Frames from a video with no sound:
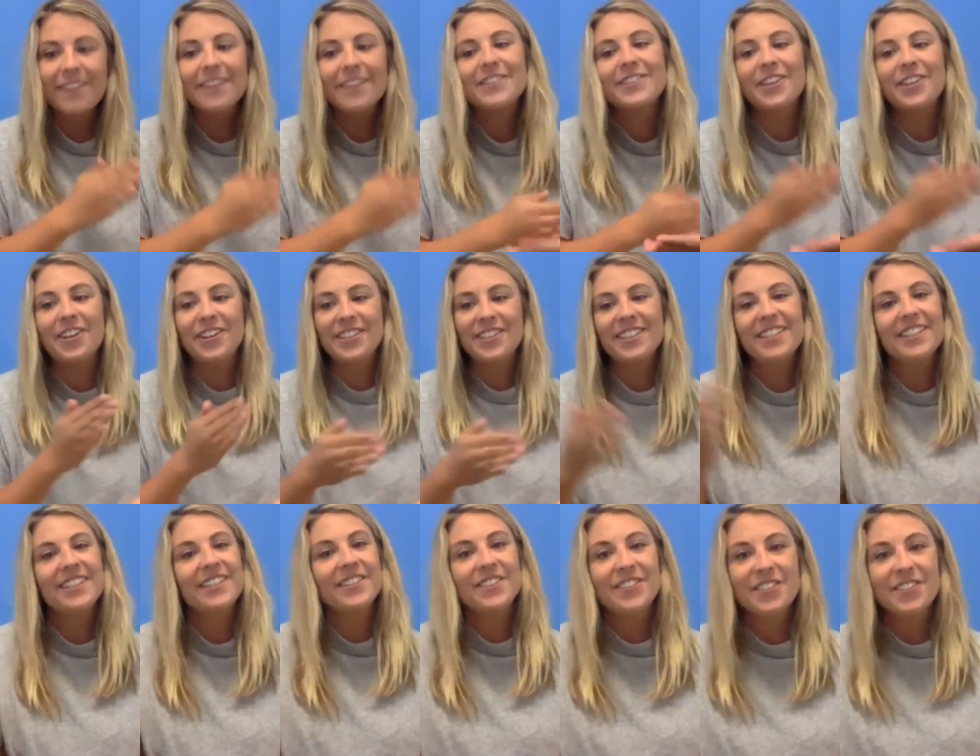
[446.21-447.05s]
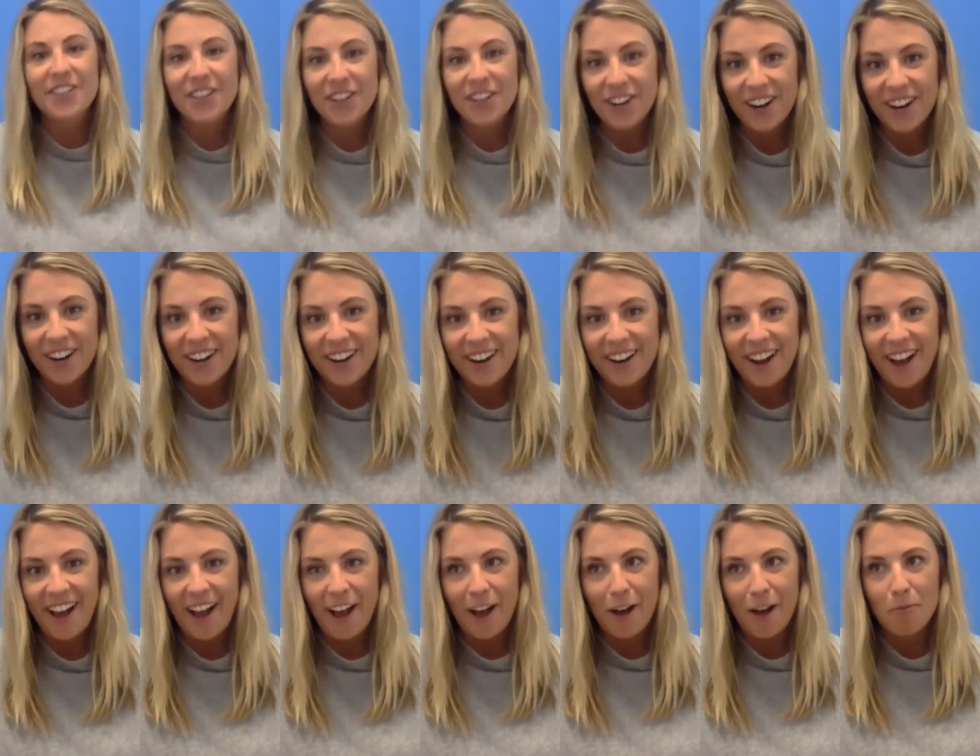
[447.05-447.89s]
the certainty and security
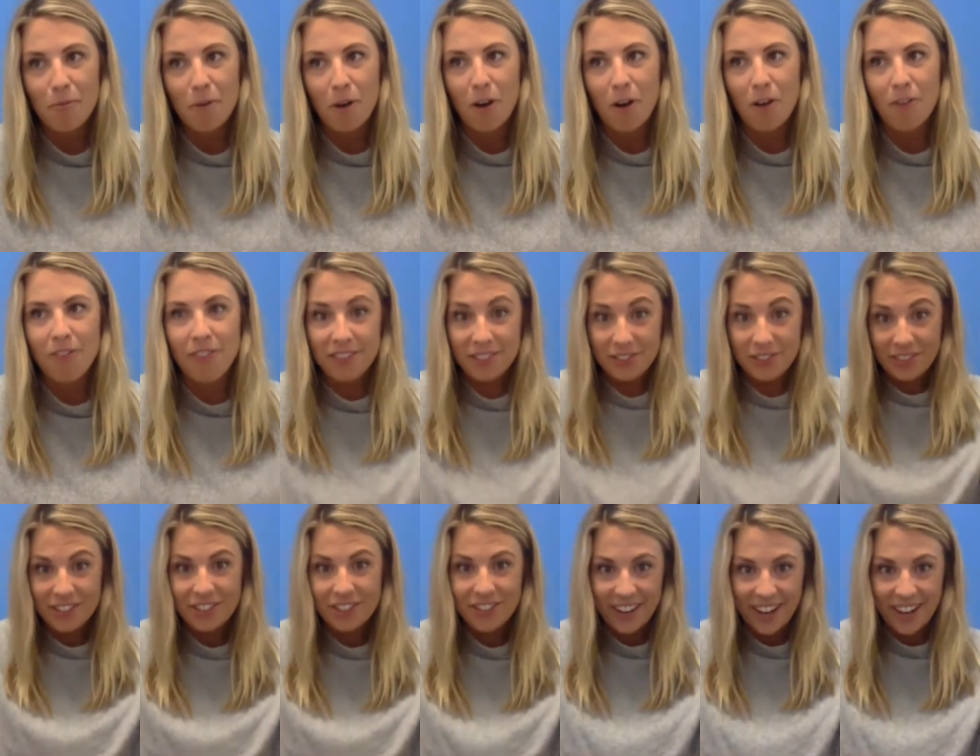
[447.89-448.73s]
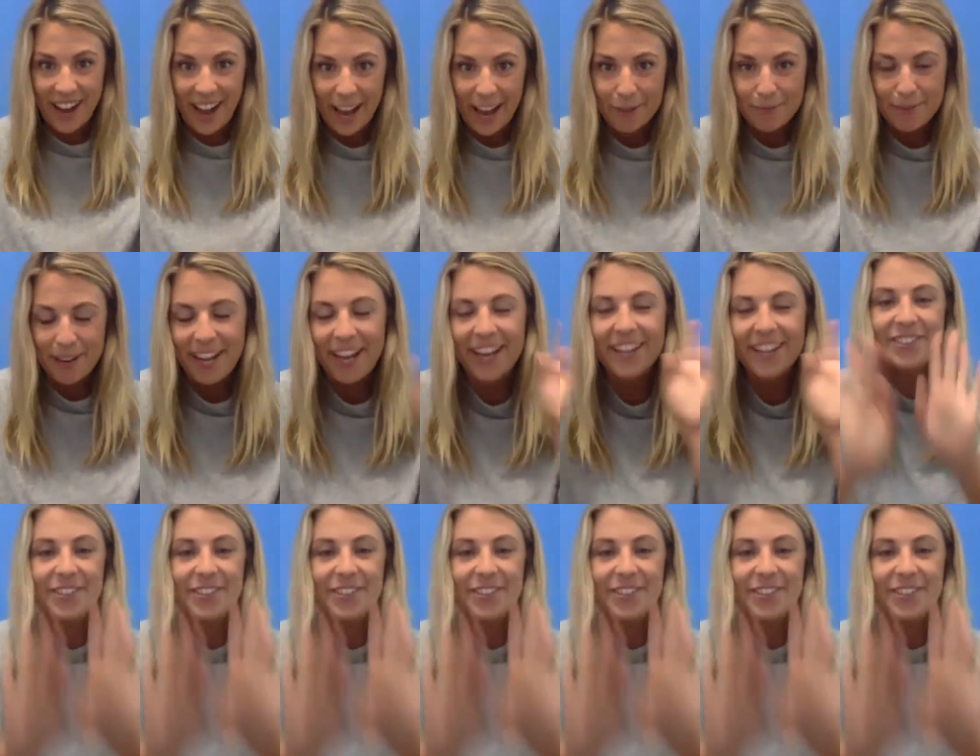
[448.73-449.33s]
um, of this vision that I had in my head.